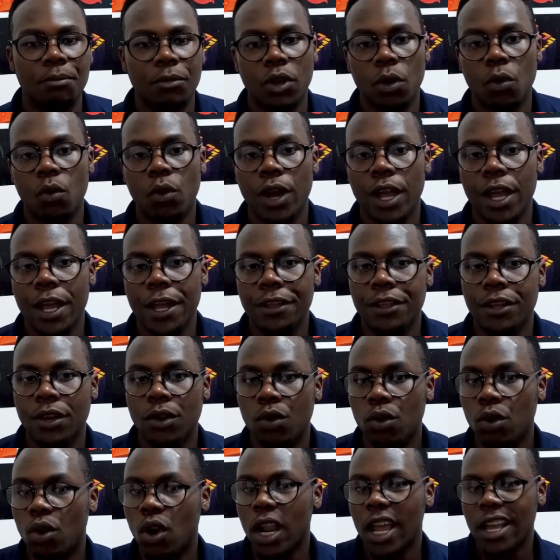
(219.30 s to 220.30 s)
the way the
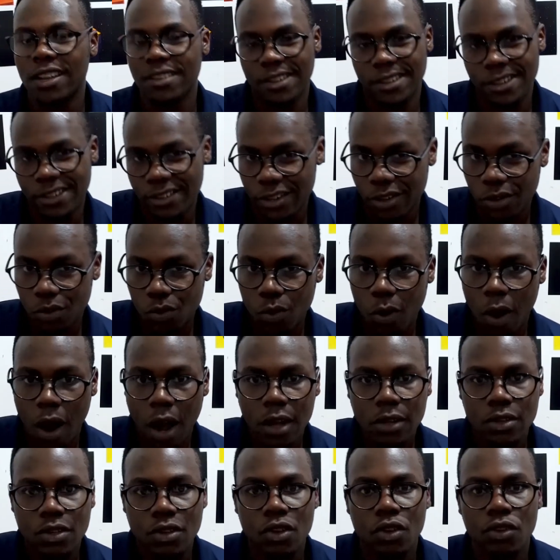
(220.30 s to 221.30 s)
Google Assistant
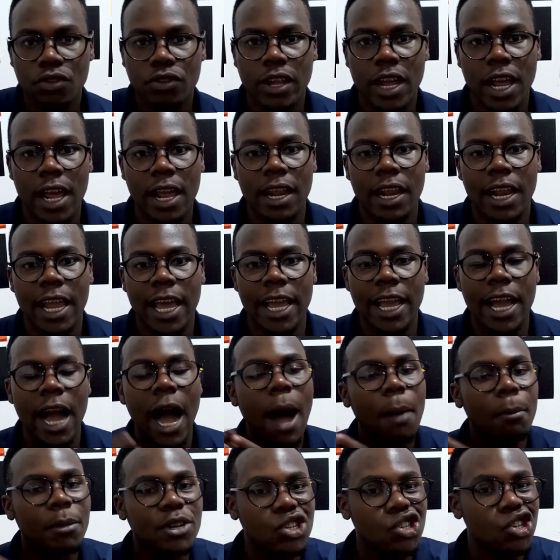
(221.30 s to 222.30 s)
works, not that like
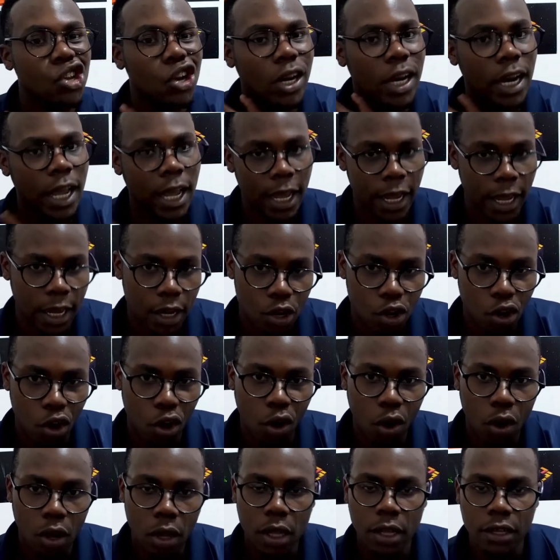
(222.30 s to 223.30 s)
Amazon
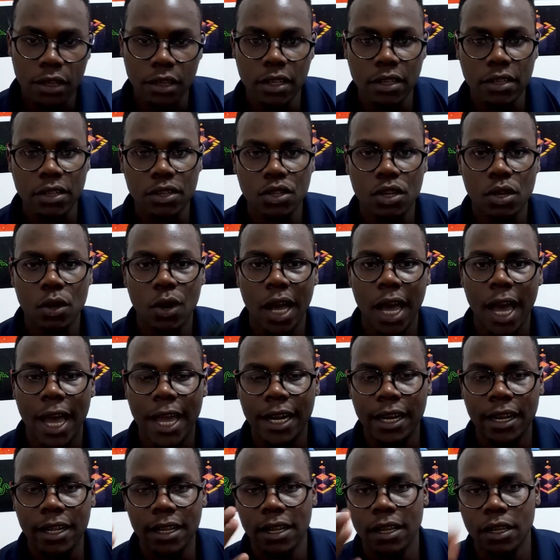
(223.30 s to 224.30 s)
Echo. This is
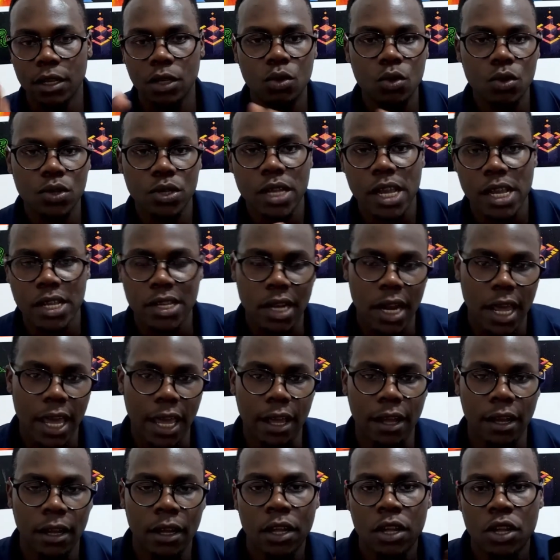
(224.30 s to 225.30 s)
kind of, it was just
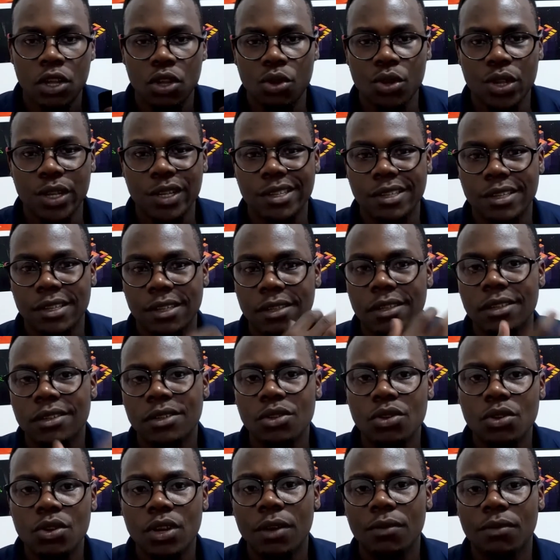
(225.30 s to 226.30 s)
like
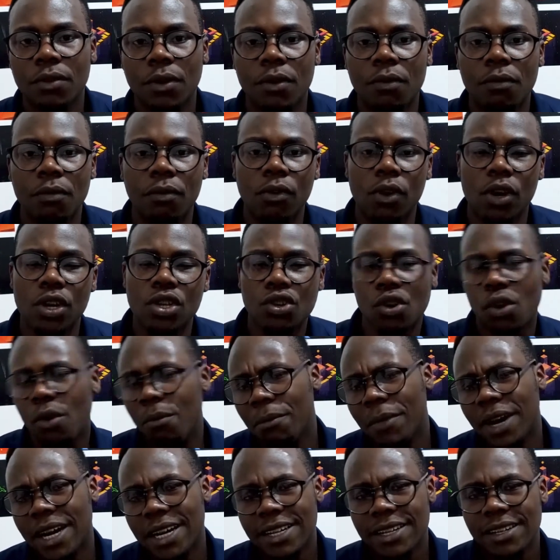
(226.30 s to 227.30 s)
you give a voice
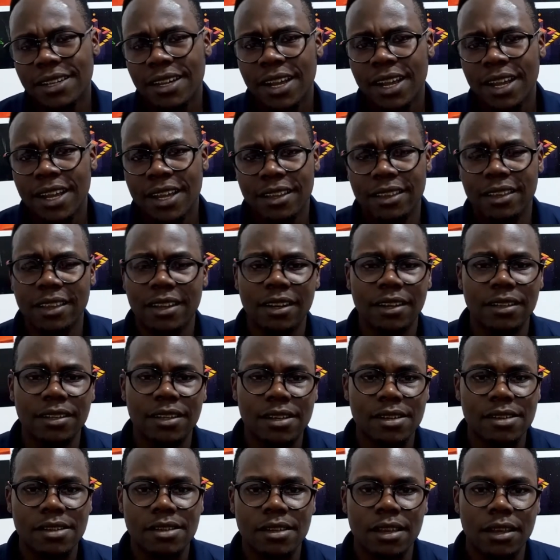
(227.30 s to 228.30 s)
command, then it
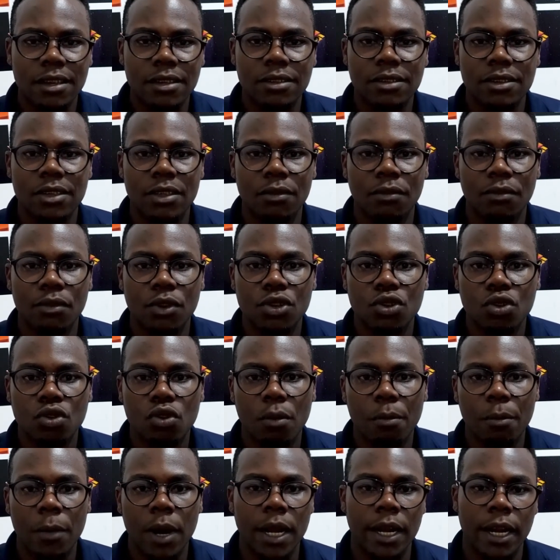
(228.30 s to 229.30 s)
just takes the voice
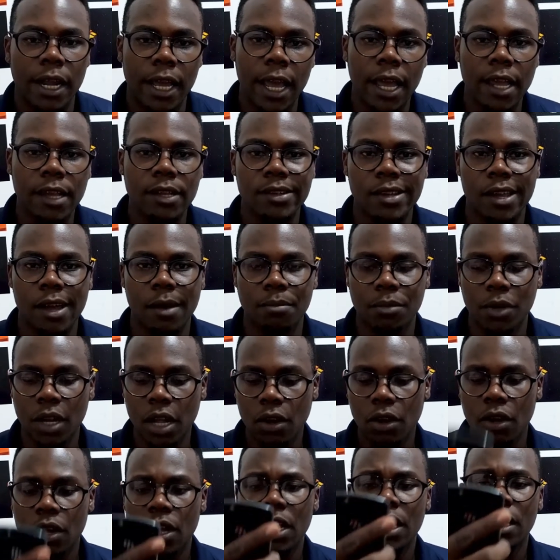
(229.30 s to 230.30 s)
command ASAP.
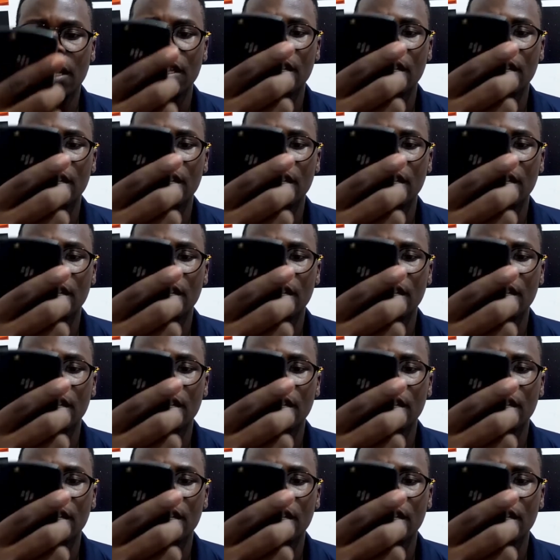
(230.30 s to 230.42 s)
Now